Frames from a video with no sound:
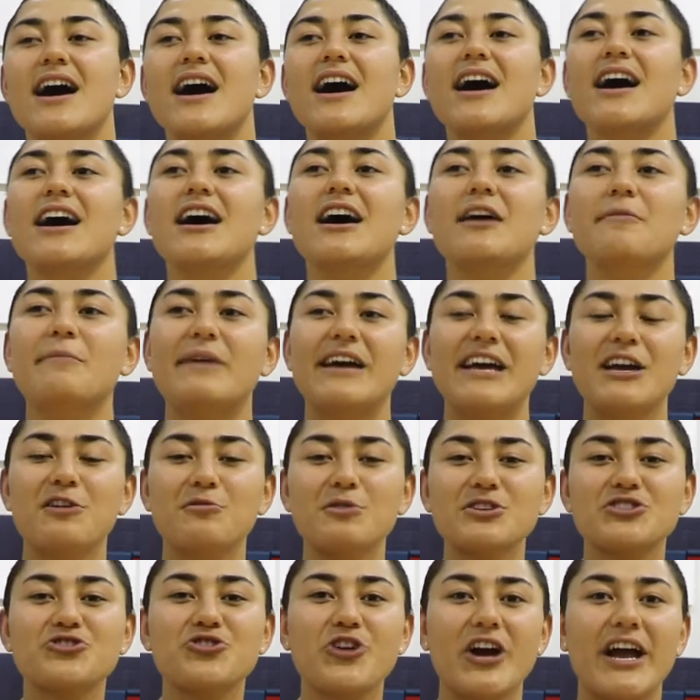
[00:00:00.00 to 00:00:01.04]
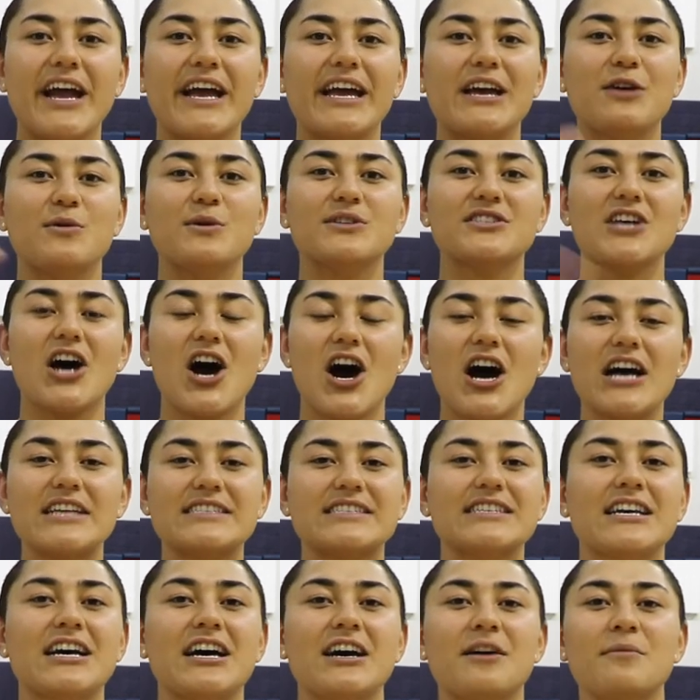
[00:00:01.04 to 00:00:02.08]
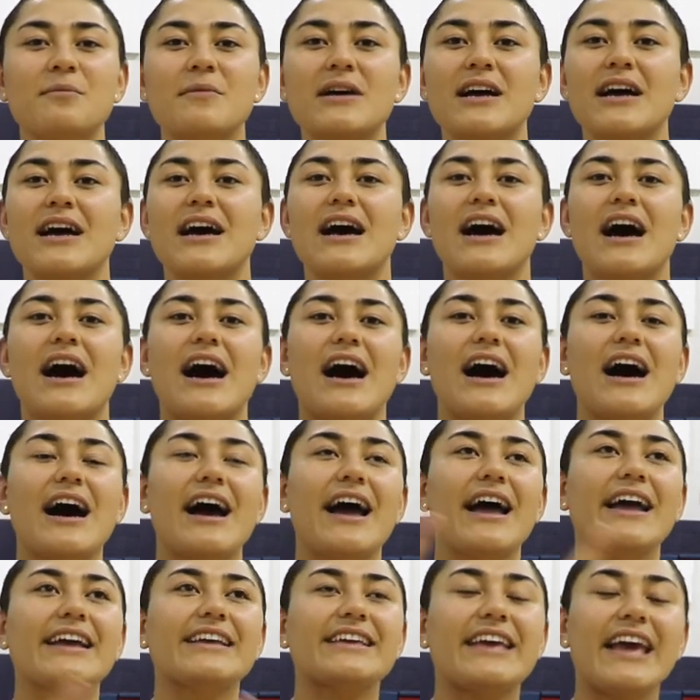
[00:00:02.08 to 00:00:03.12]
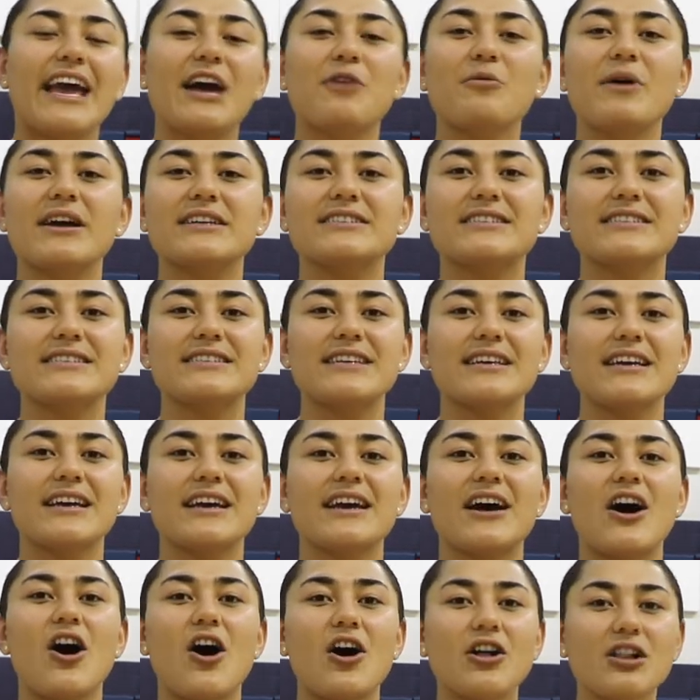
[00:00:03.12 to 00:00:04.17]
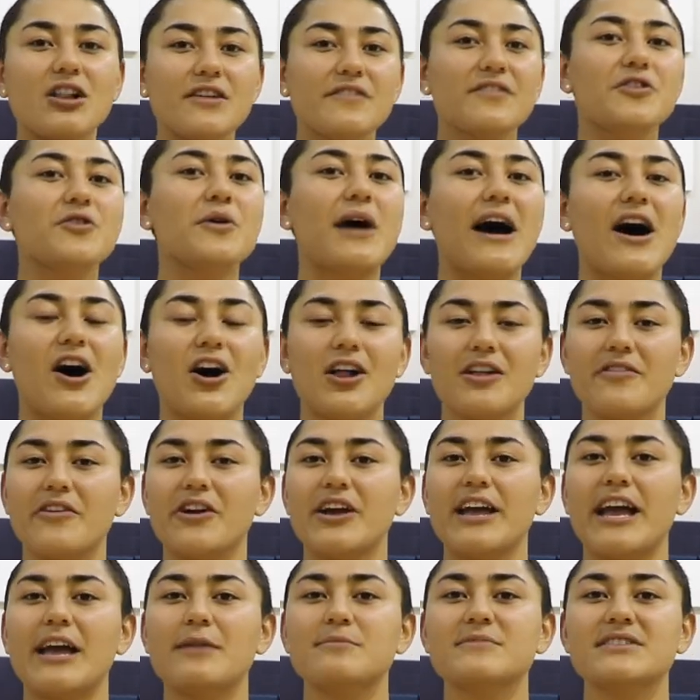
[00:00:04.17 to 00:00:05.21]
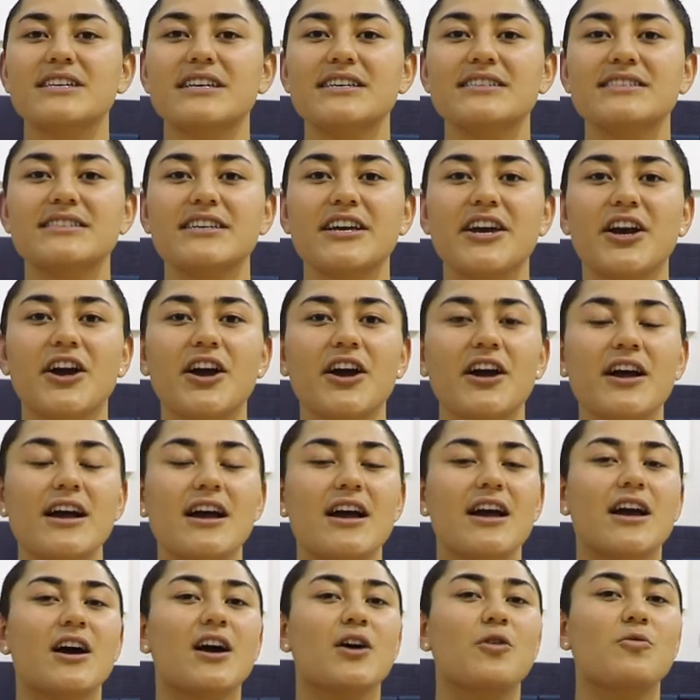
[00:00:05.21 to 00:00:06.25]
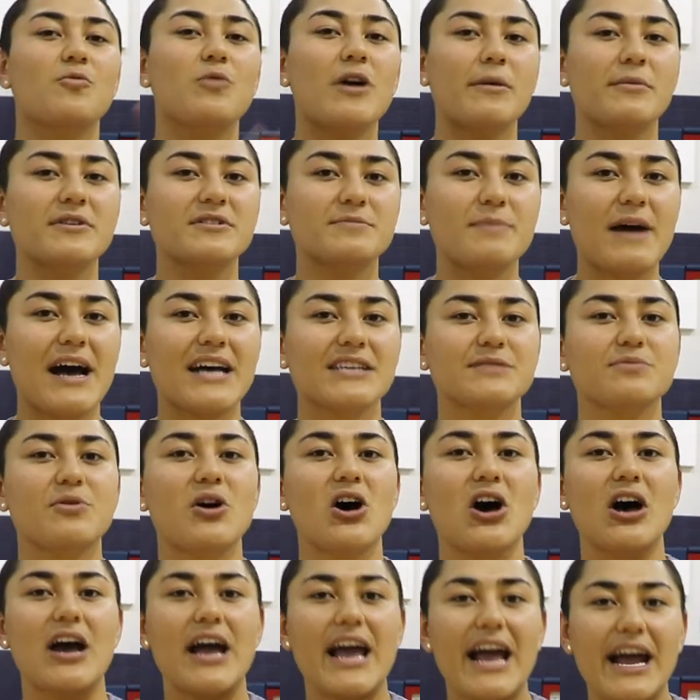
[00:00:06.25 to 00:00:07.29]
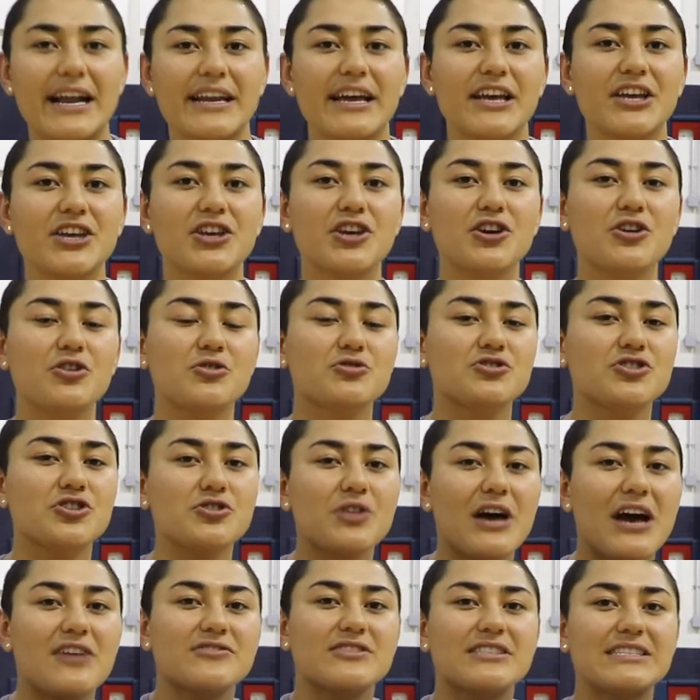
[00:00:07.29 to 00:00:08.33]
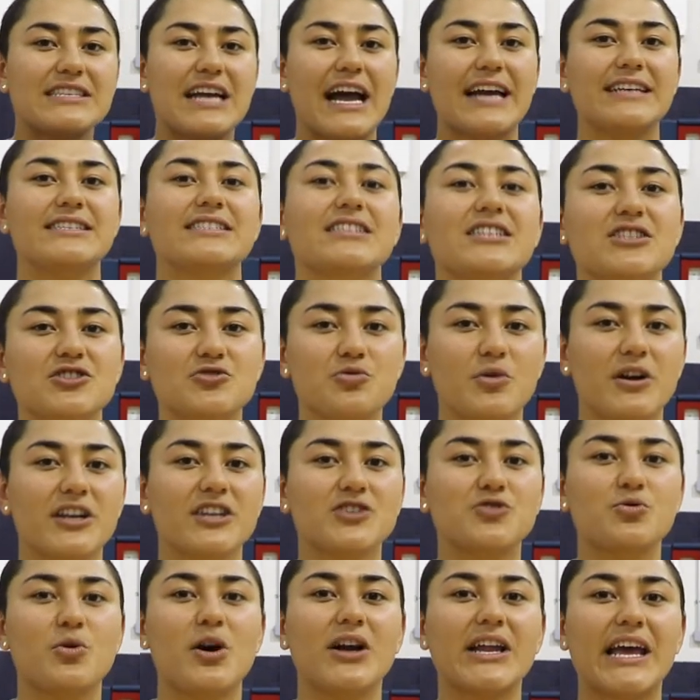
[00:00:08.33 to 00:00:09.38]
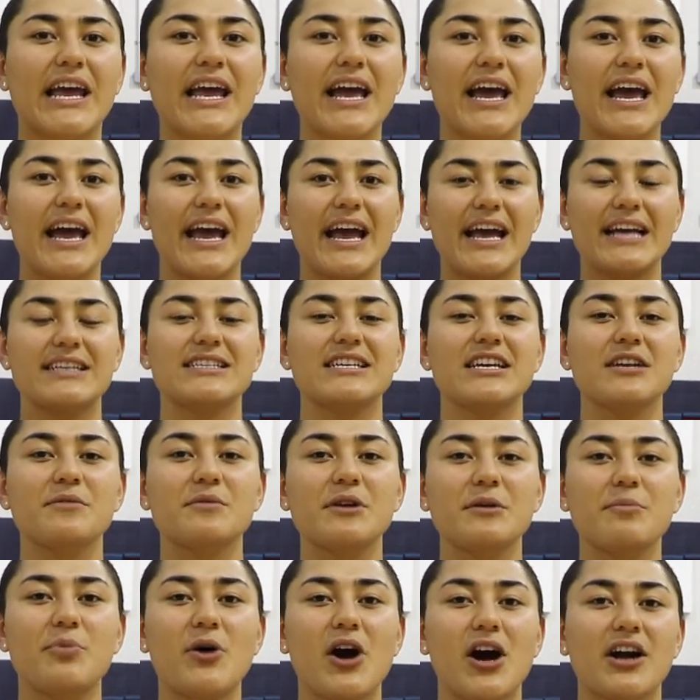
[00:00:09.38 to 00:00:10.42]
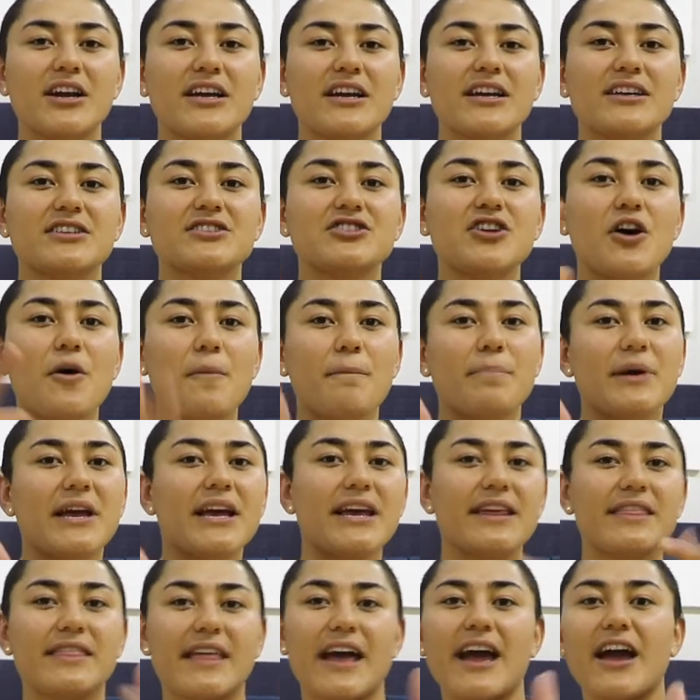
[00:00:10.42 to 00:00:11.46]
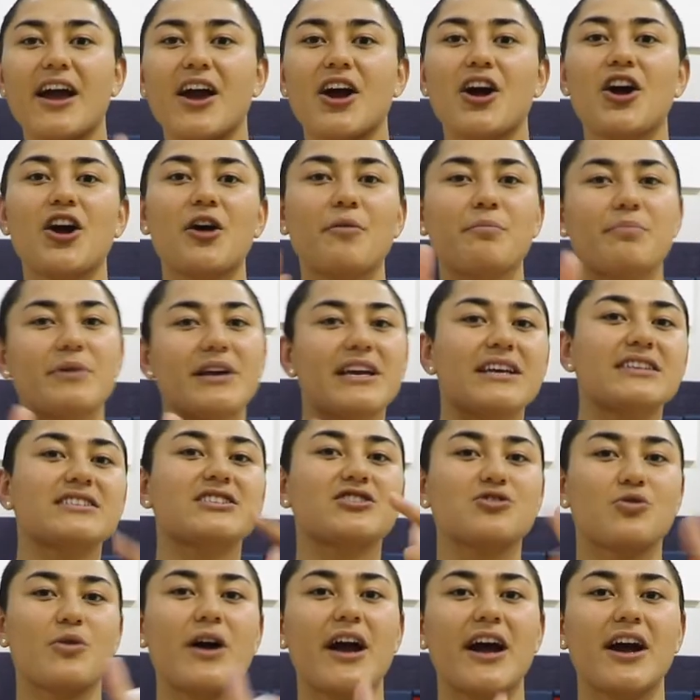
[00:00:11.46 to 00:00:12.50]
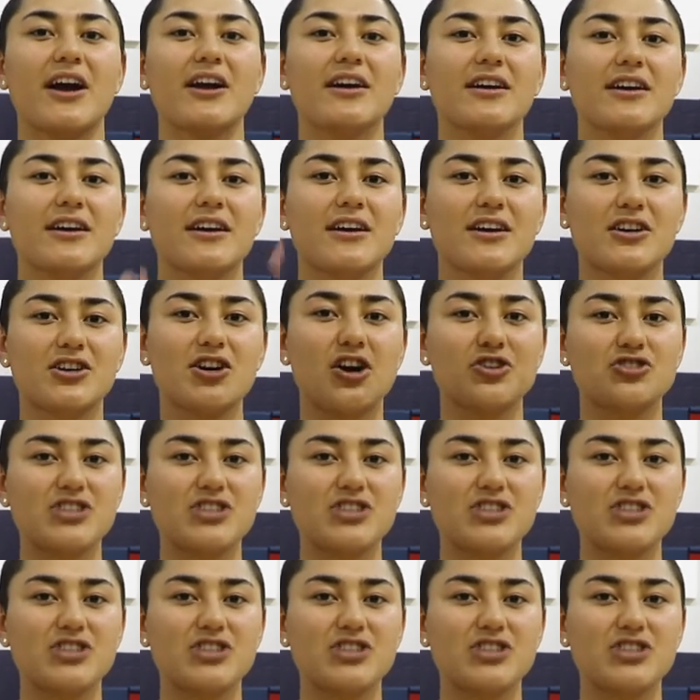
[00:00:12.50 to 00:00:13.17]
Um, it was great, it was awesome. I can't wait to see all of you at all of our games this year women's basketball, NAU 2019-2020. It's gonna be a party, so be there or be square. Go